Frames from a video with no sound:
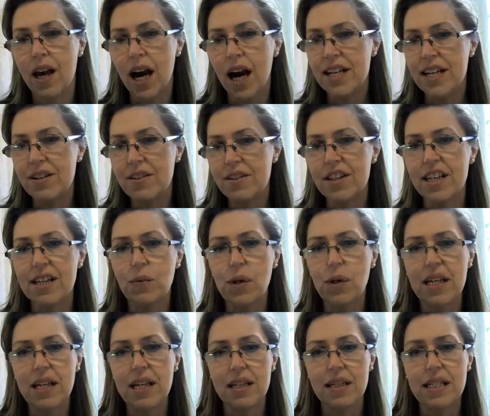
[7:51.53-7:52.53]
I don't think
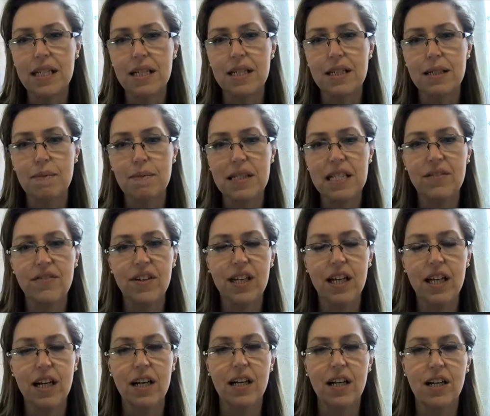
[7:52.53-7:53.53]
we
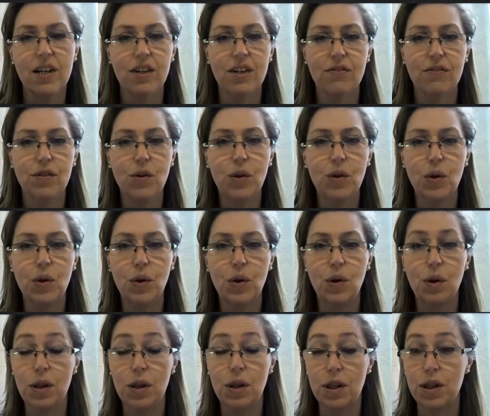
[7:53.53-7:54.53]
specifically look
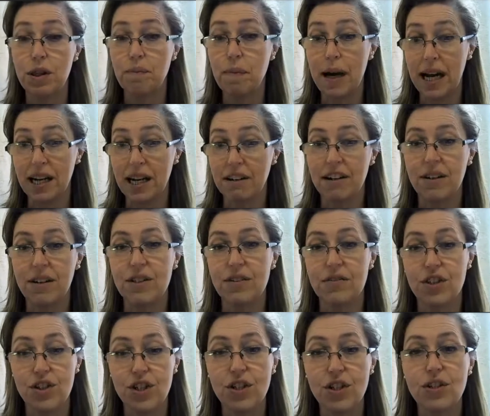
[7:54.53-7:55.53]
for the background of
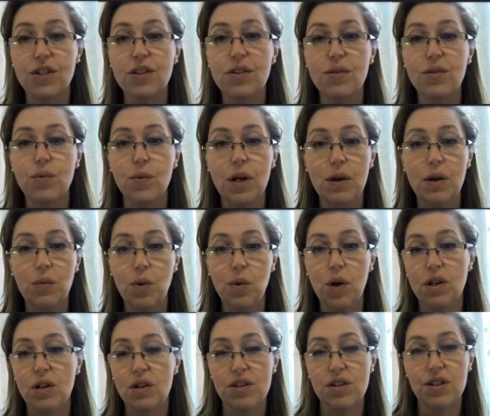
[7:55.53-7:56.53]
a student. We
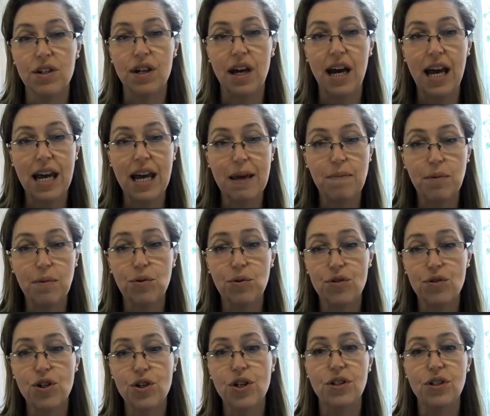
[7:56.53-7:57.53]
want able
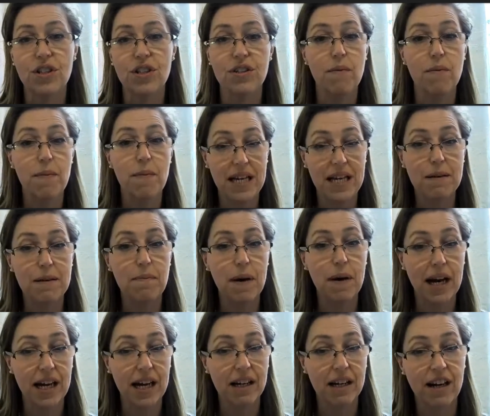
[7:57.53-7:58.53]
students from any
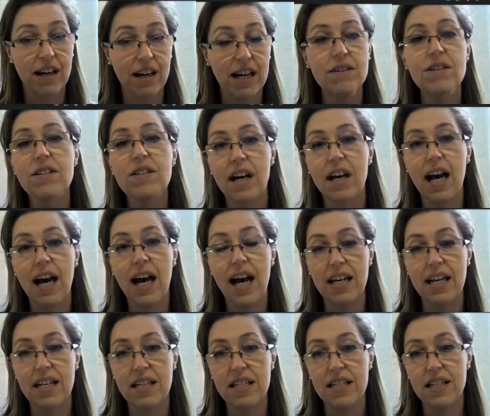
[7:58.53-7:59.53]
background,
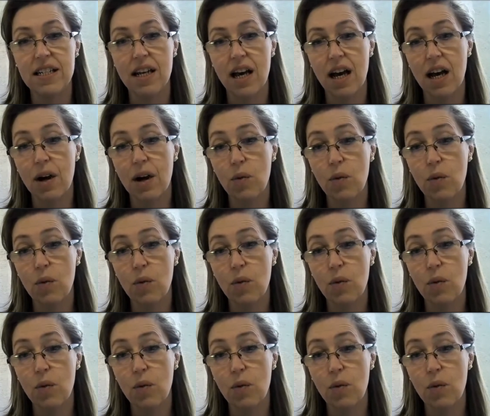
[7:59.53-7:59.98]
and